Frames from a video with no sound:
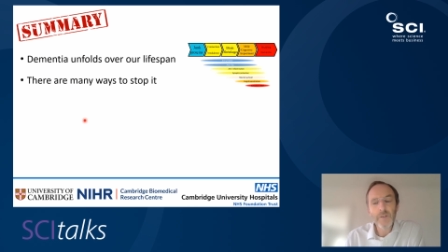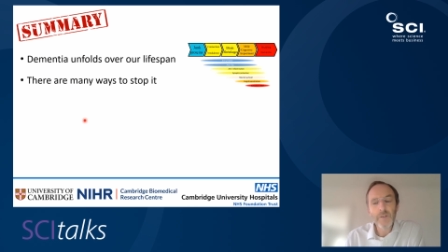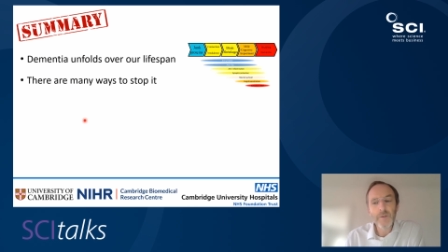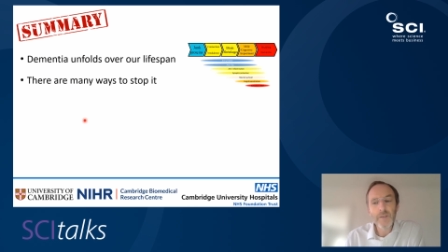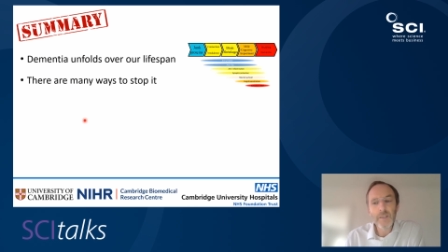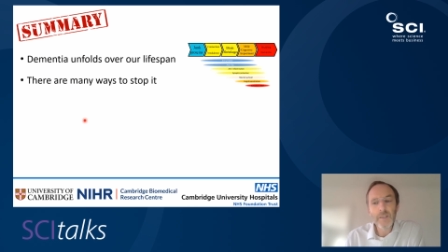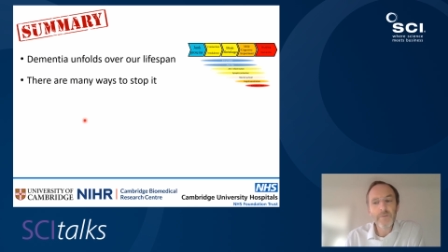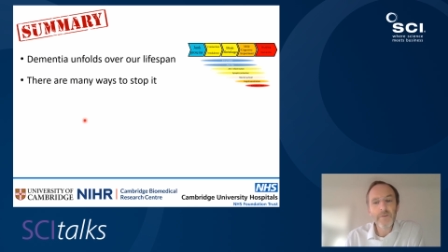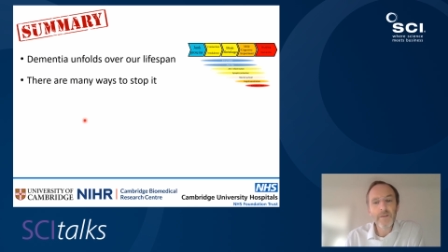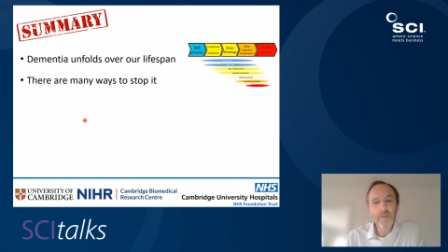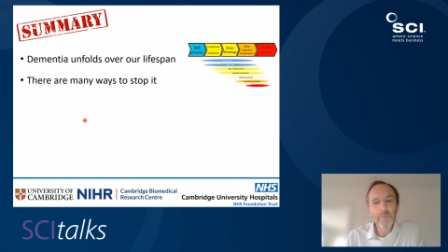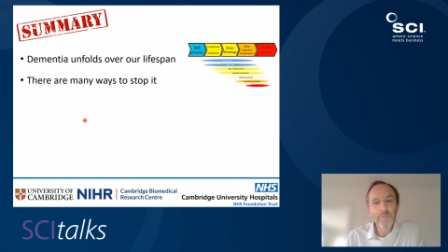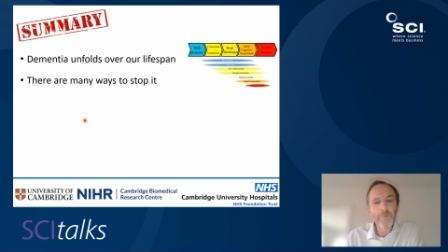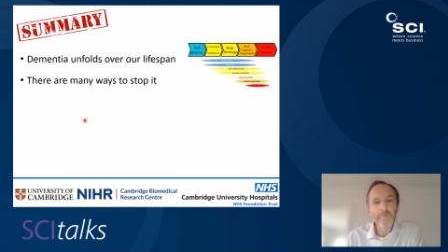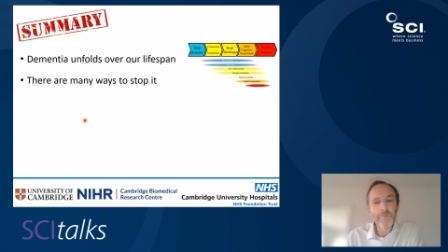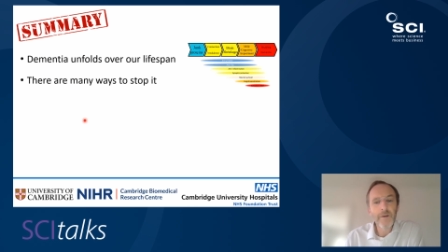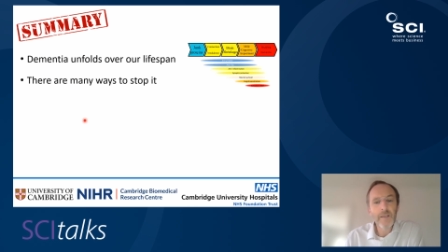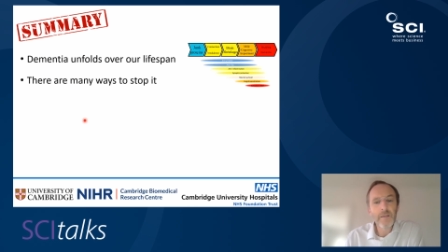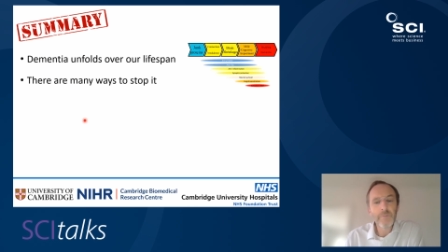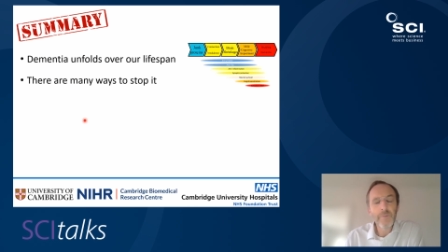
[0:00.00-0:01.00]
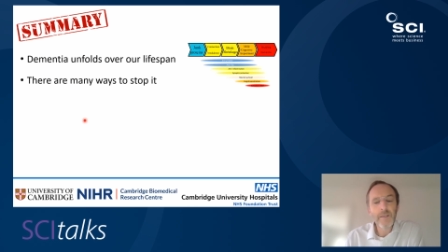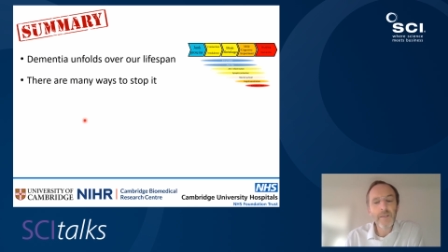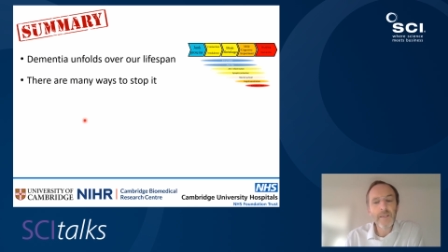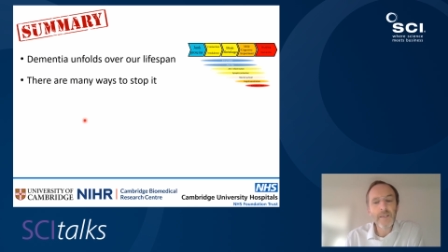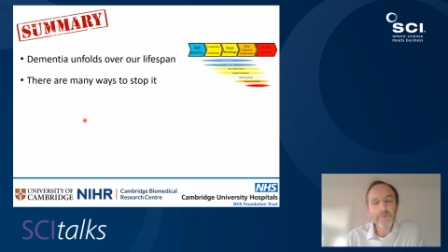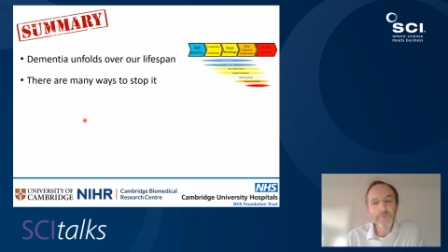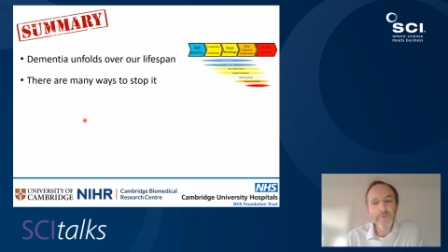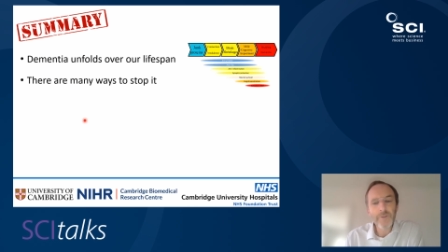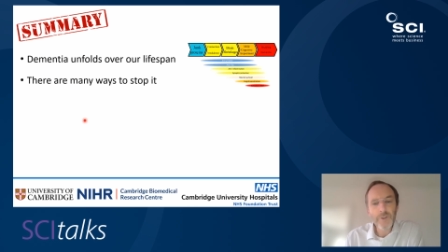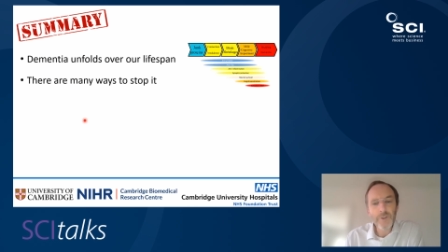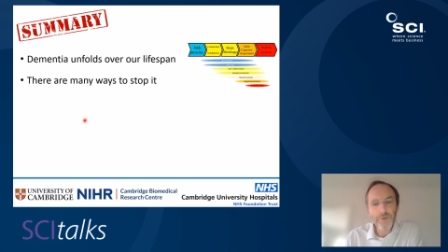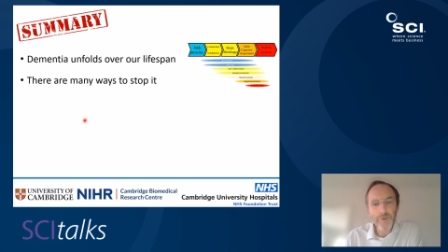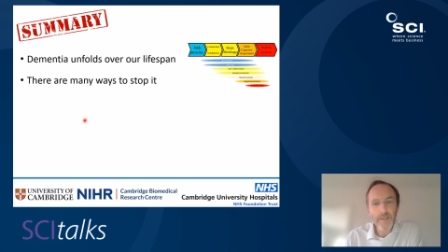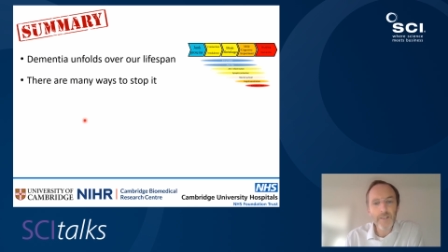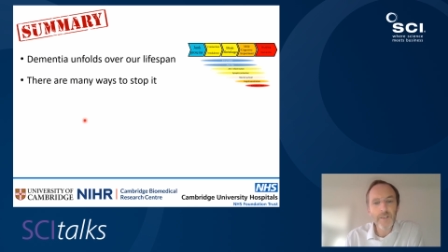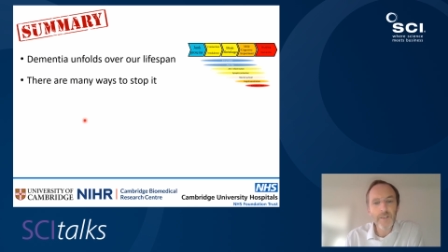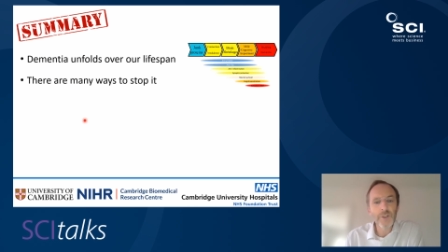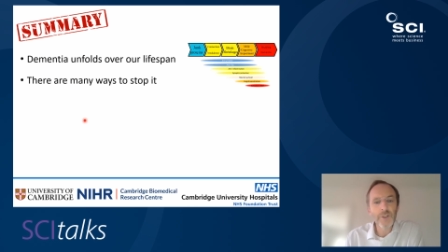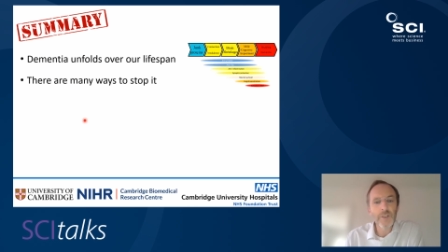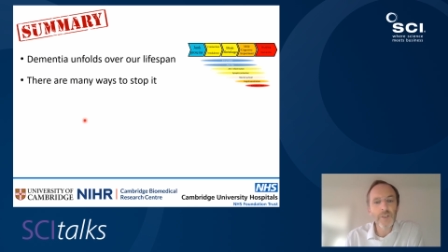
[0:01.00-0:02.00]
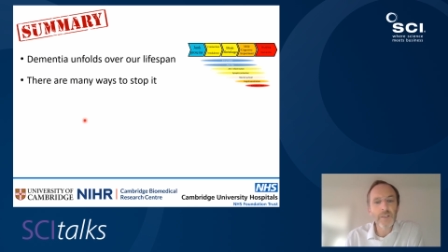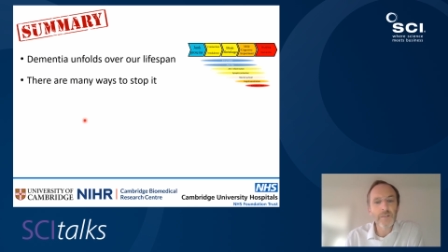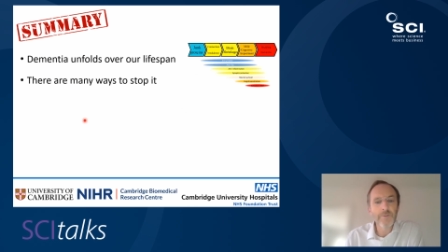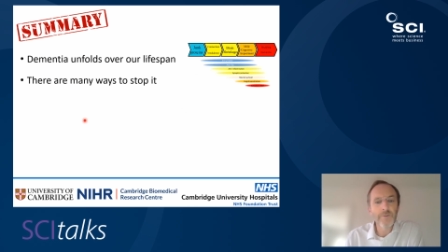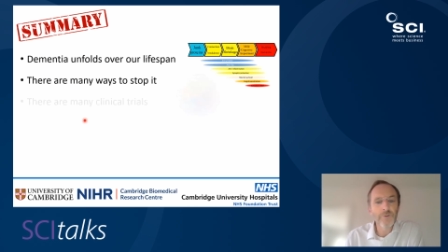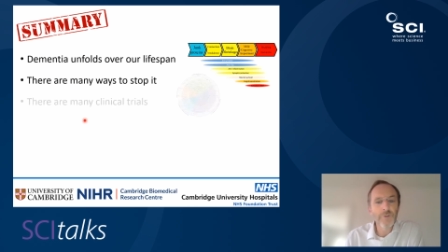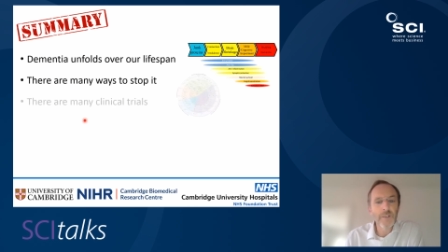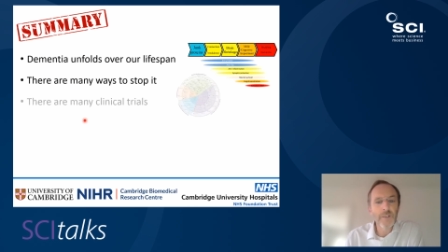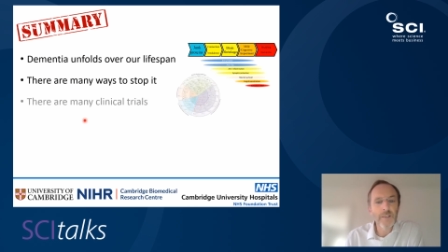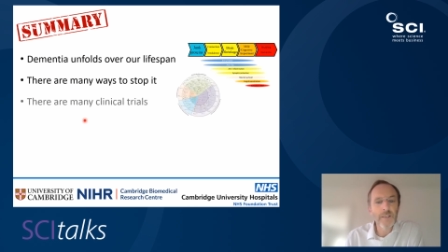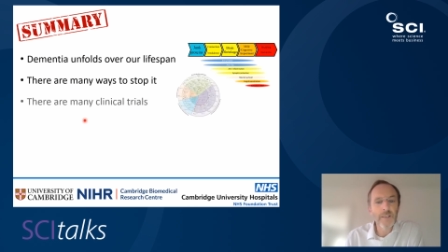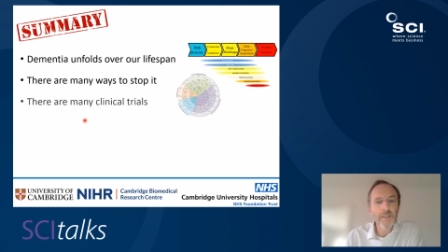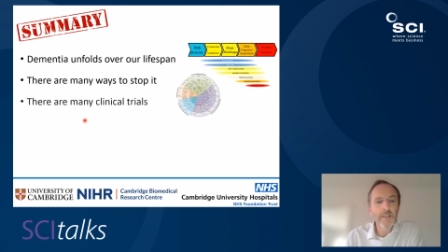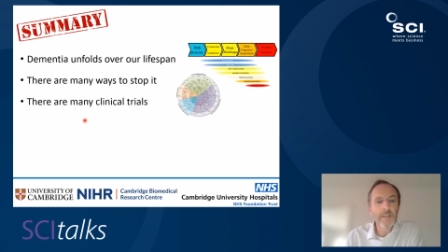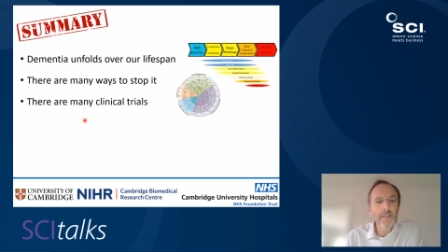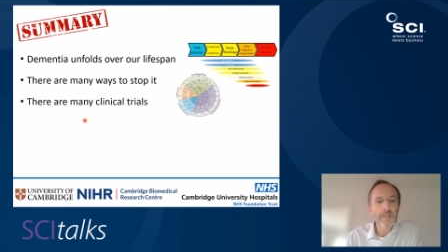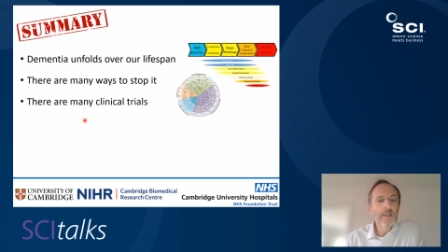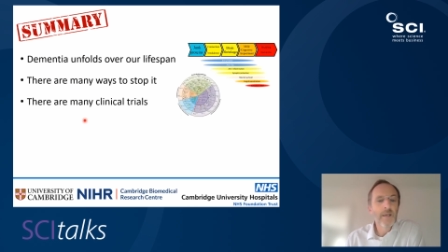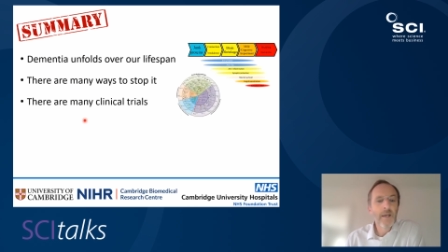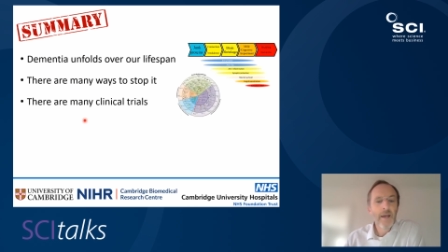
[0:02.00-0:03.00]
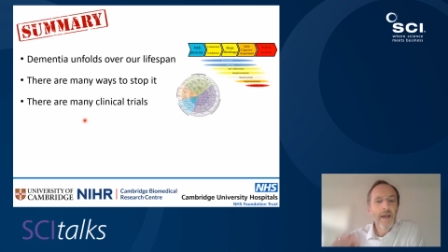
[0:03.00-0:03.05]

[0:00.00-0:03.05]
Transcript: to intervene and prevent, many different strategies for treating it.